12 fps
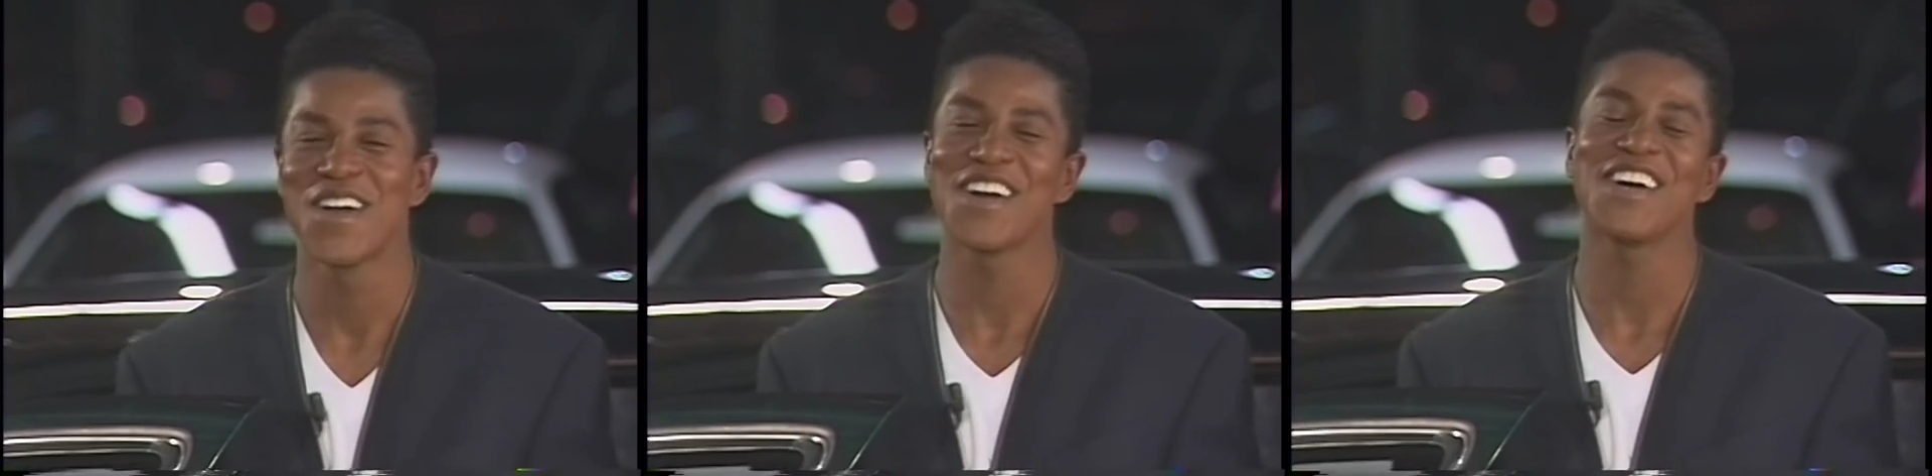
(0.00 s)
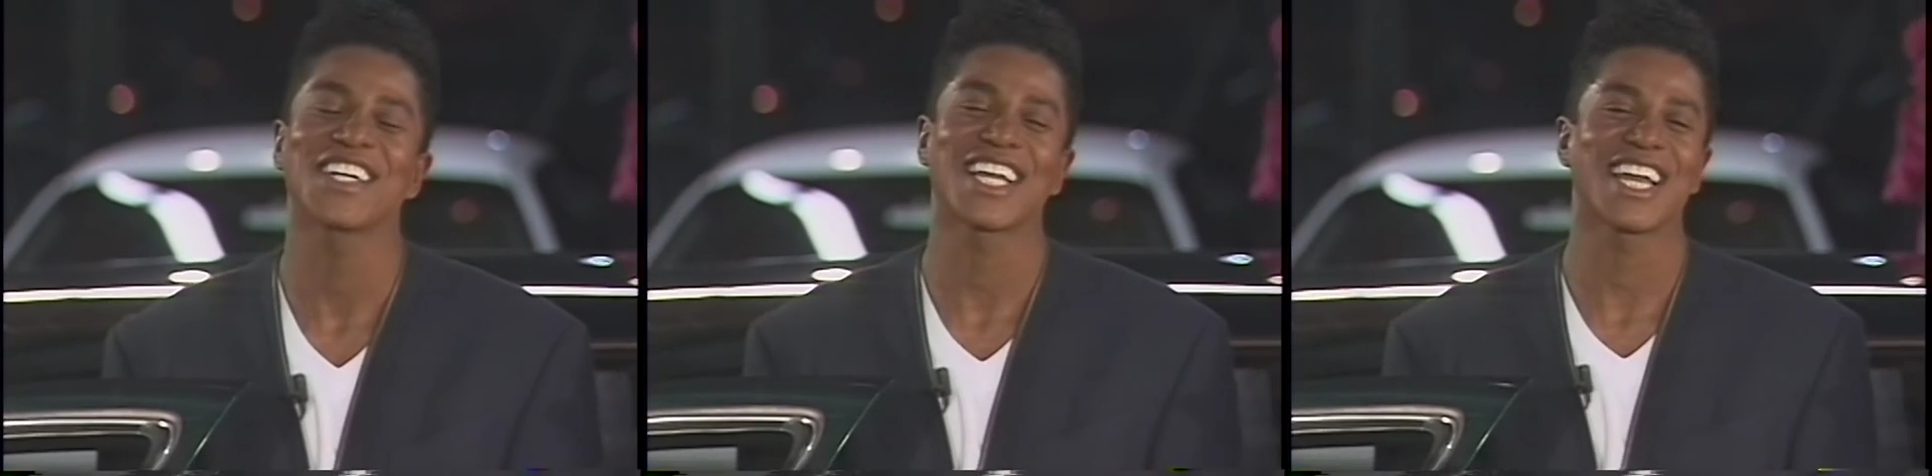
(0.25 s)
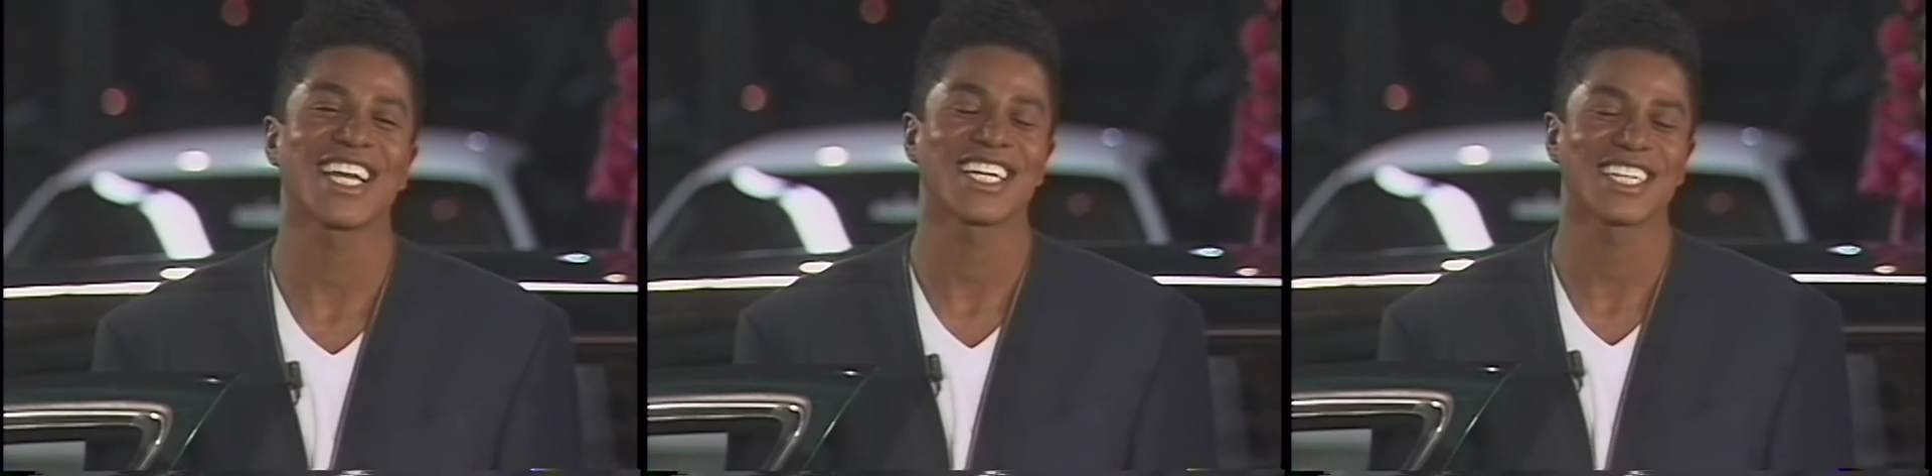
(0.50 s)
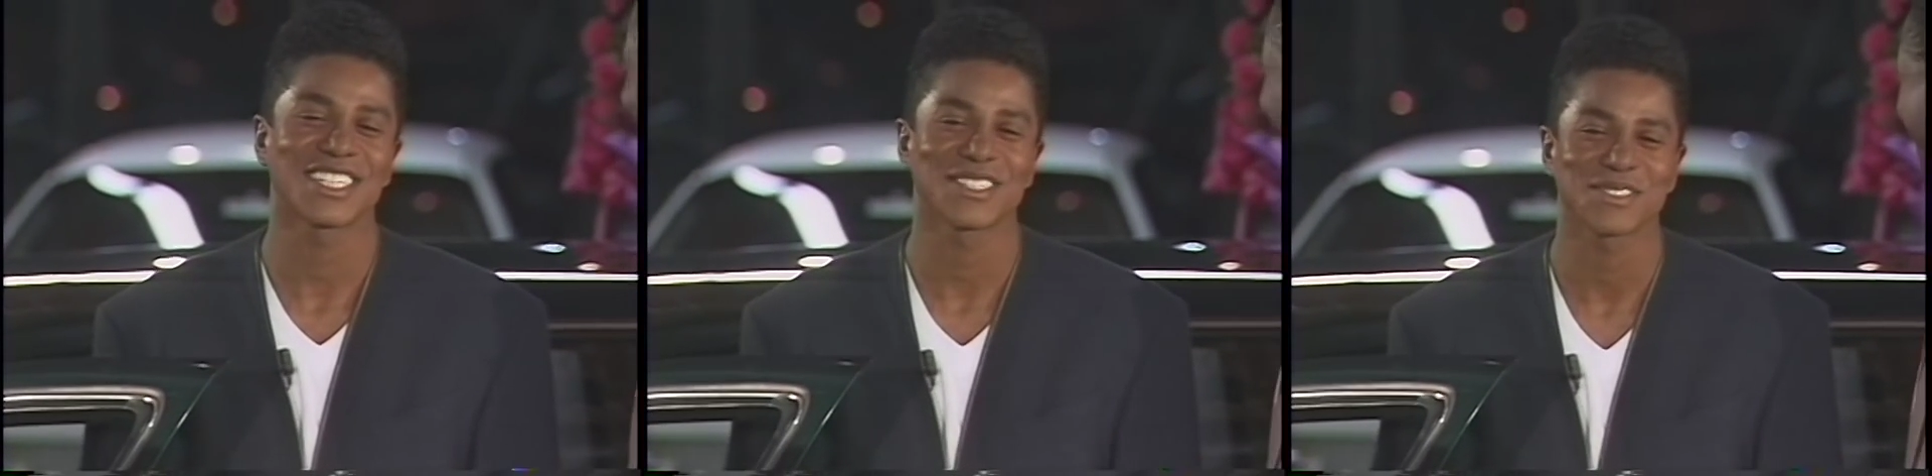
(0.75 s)
Okay.
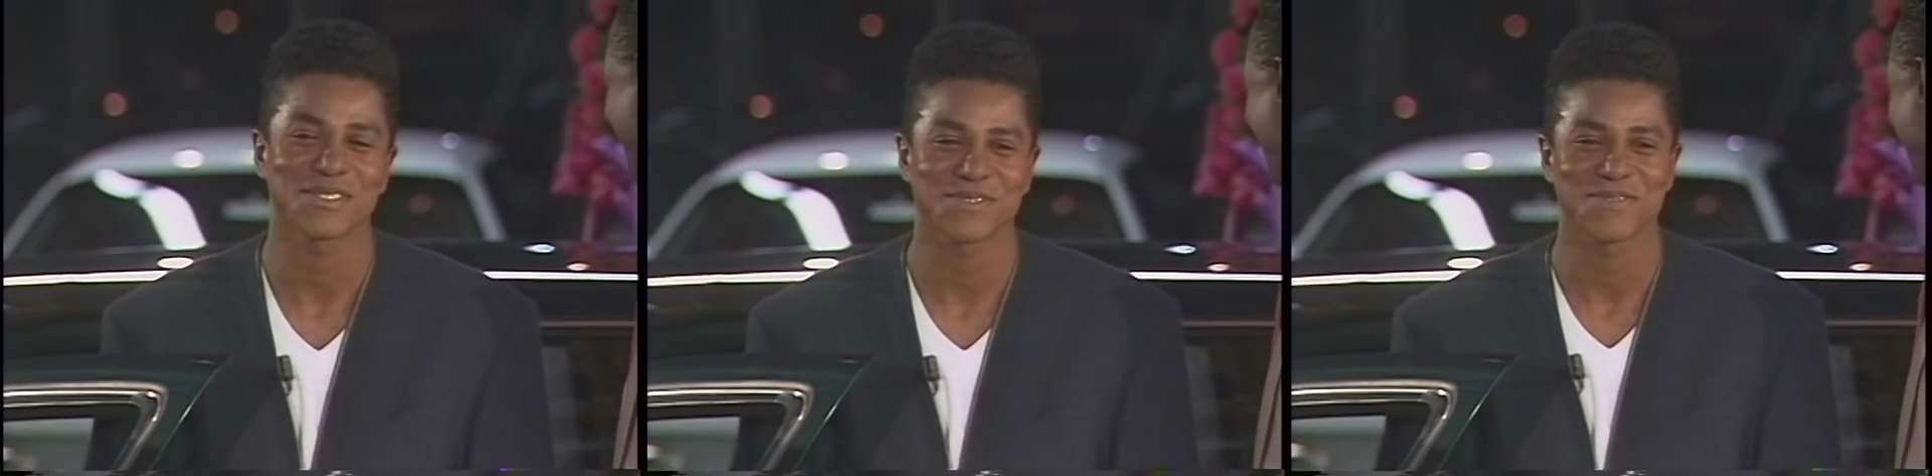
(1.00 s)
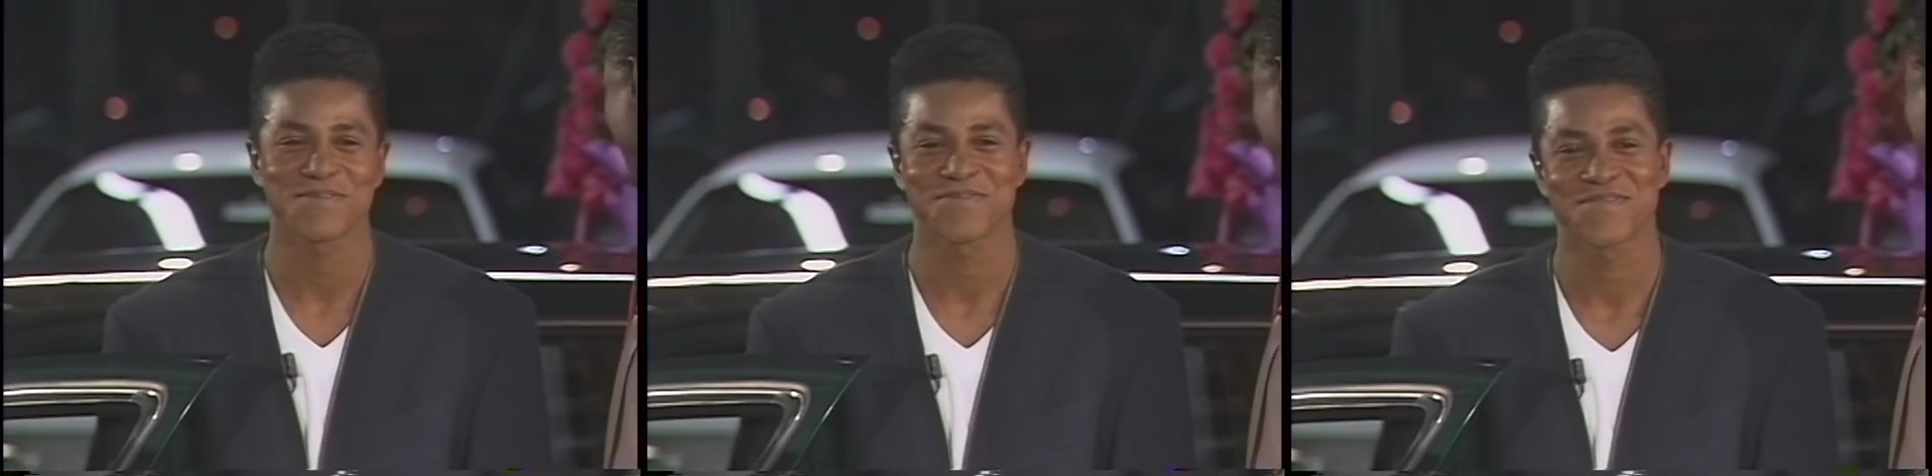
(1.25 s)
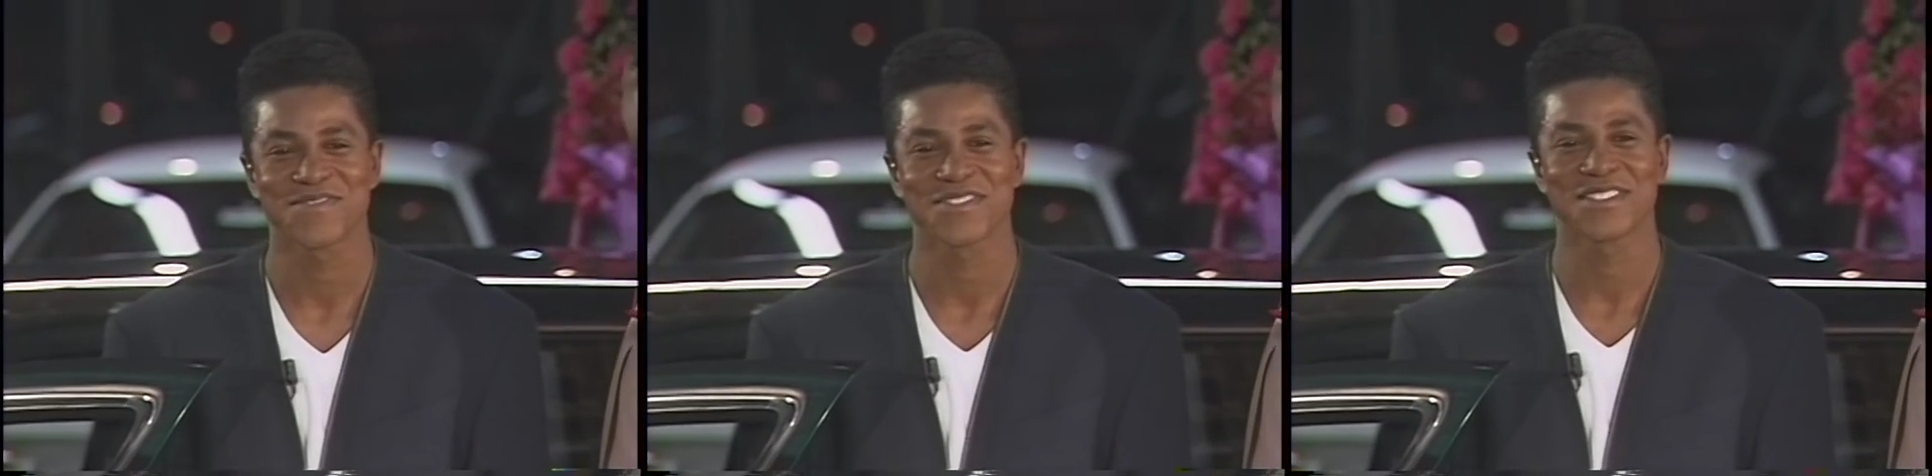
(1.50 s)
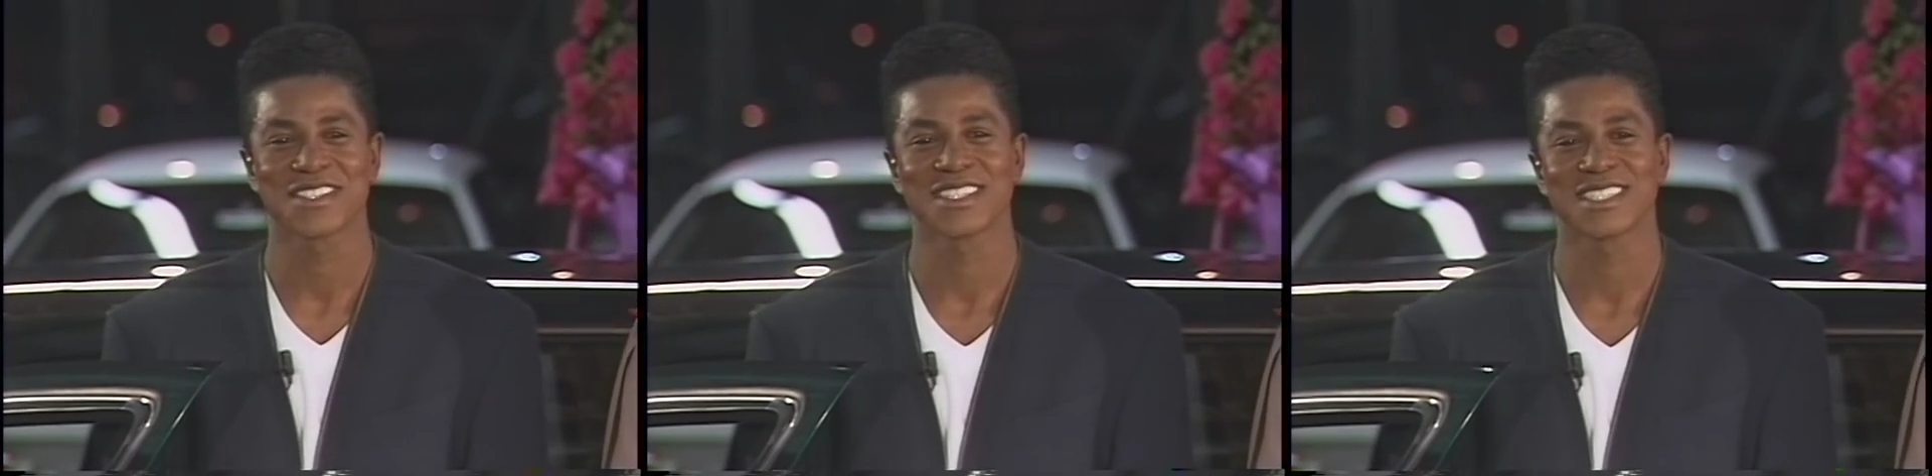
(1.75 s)
Security, but we
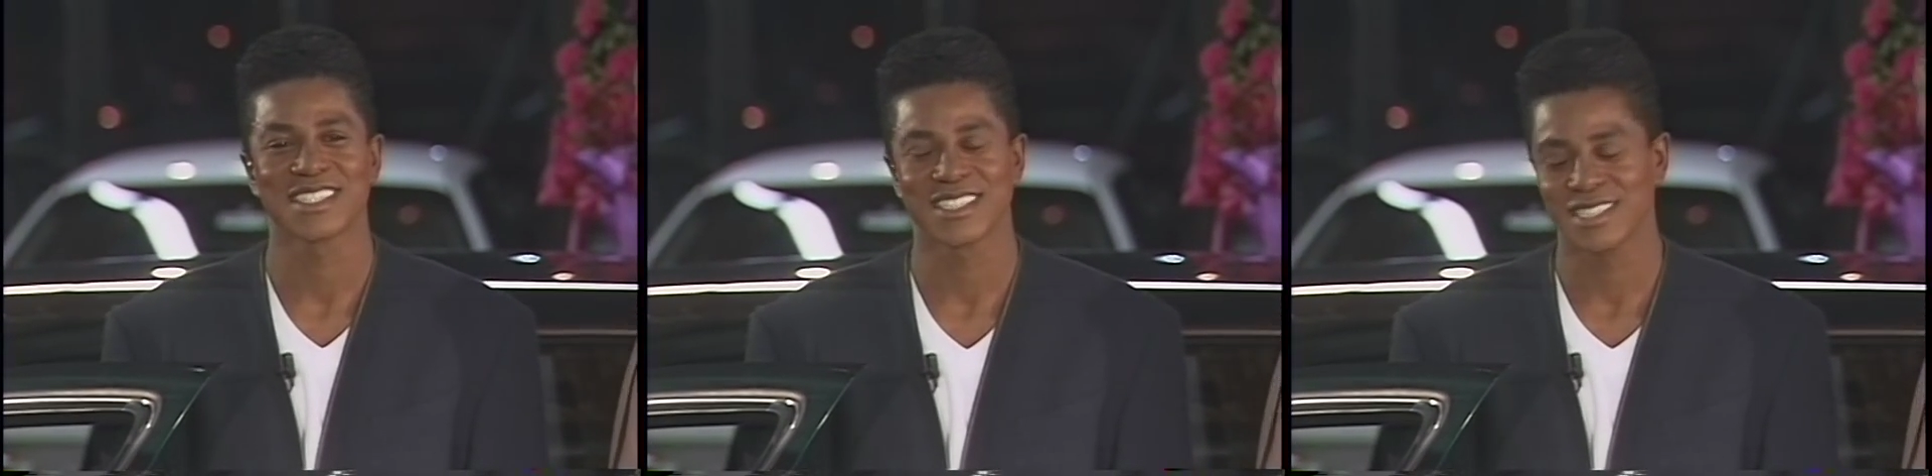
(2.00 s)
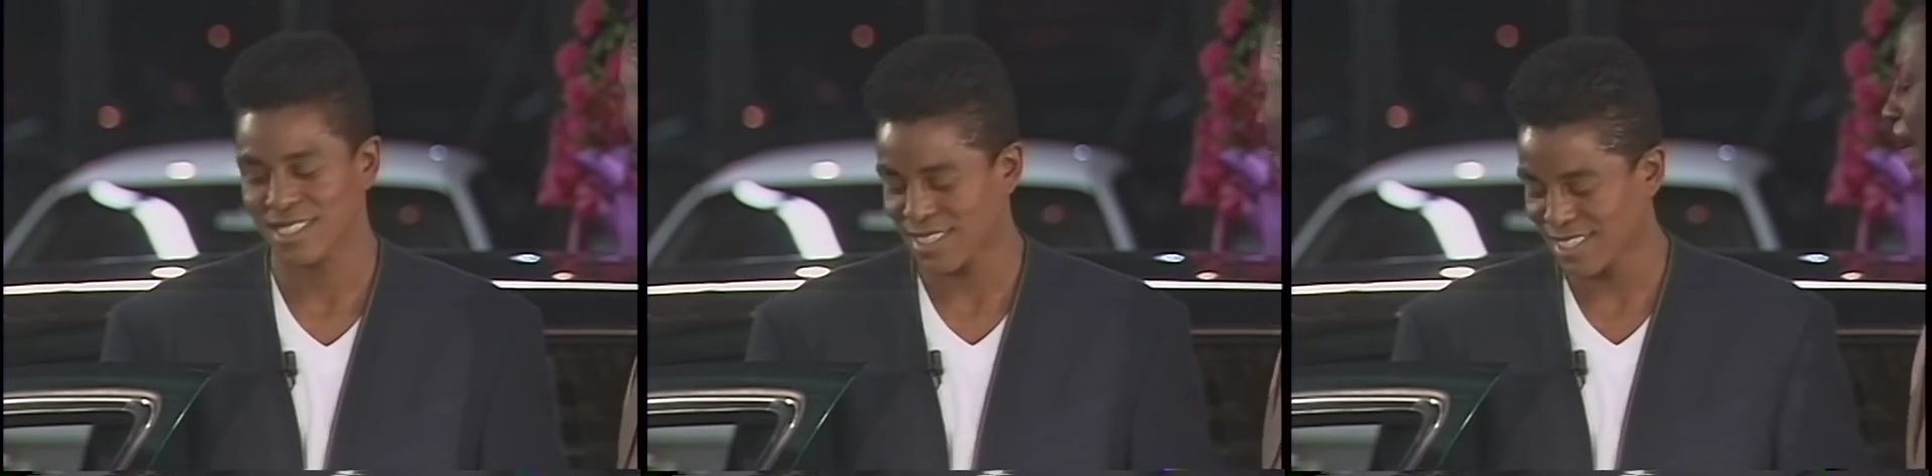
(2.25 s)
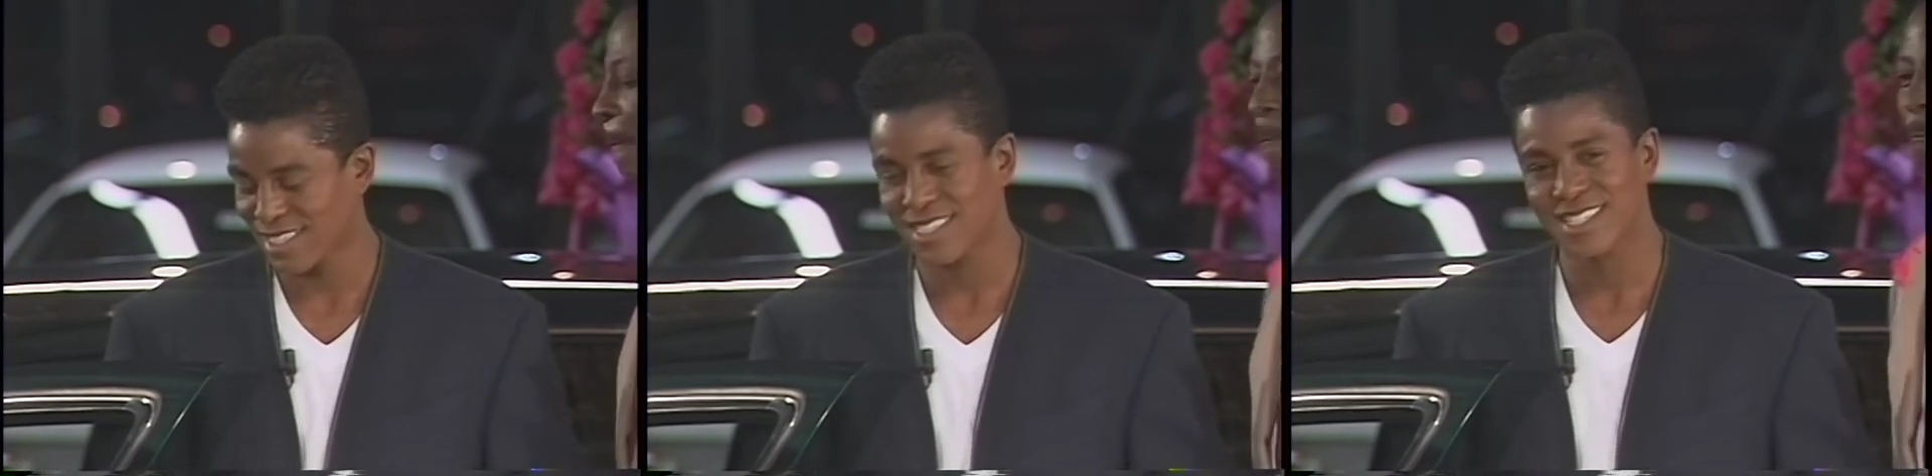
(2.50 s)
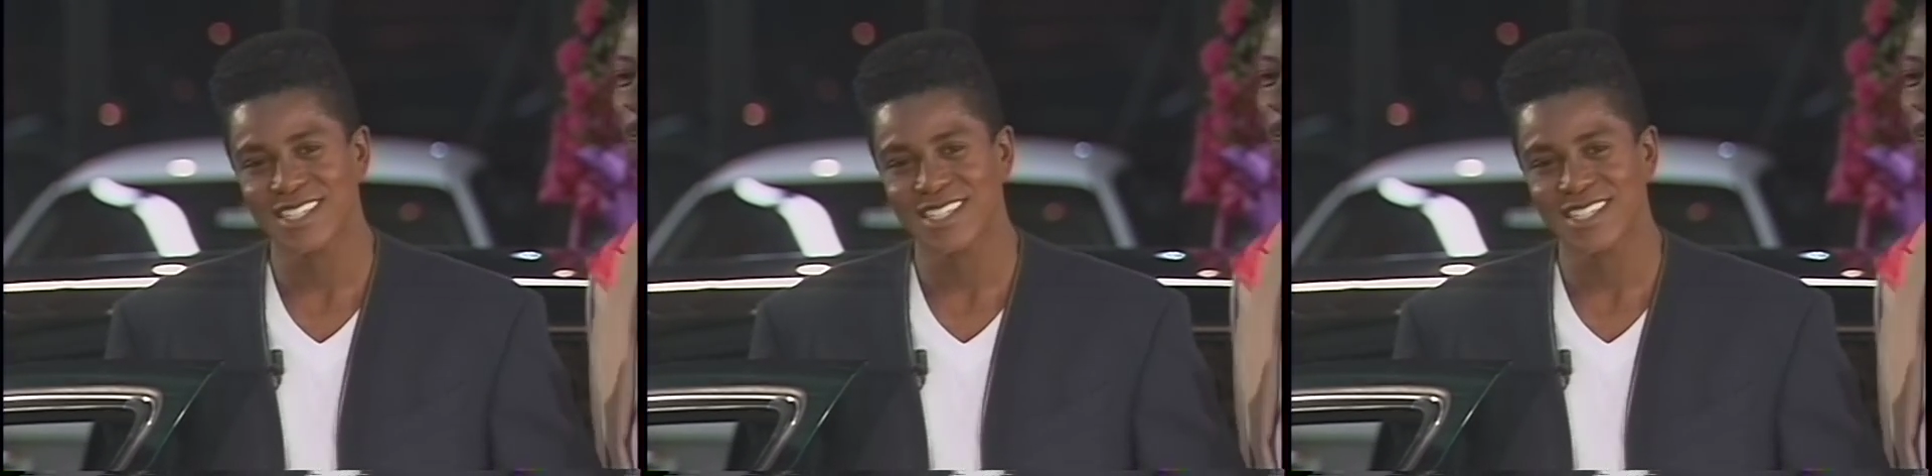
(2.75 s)
don't want you to make them laugh.